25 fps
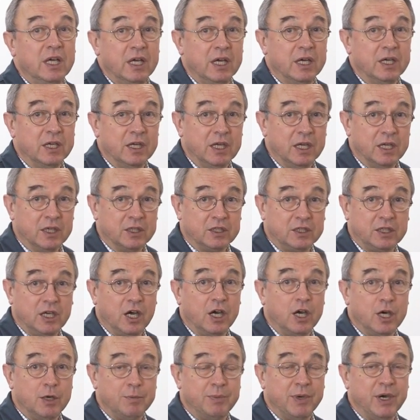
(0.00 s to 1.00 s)
uh, a
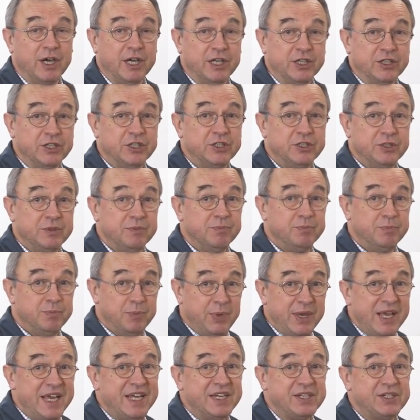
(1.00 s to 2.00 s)
carbide
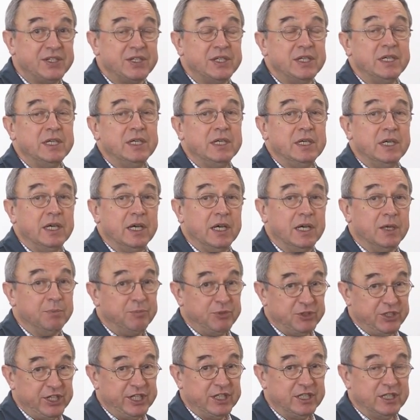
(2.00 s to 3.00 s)
bit, uh,
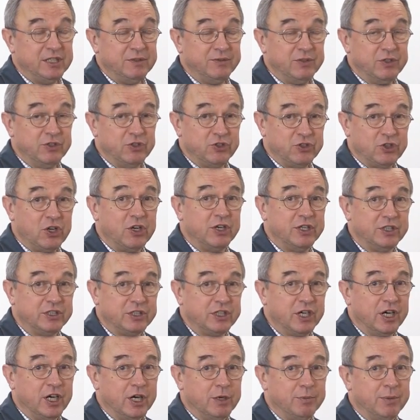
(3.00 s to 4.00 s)
particularly if it's
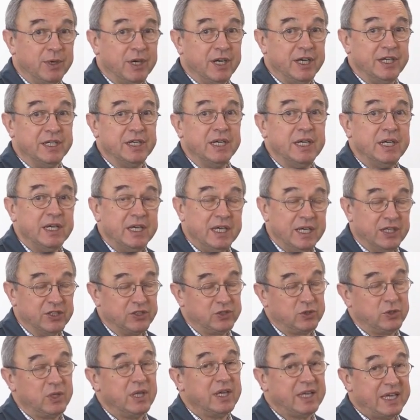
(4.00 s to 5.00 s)
solid carbide,
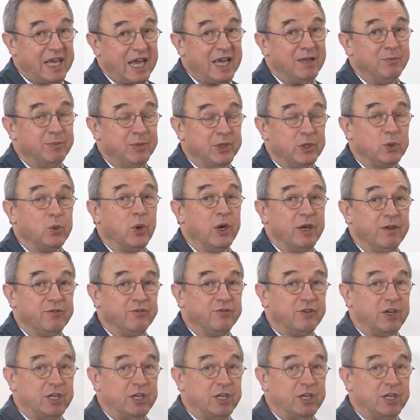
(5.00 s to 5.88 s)
it can be quite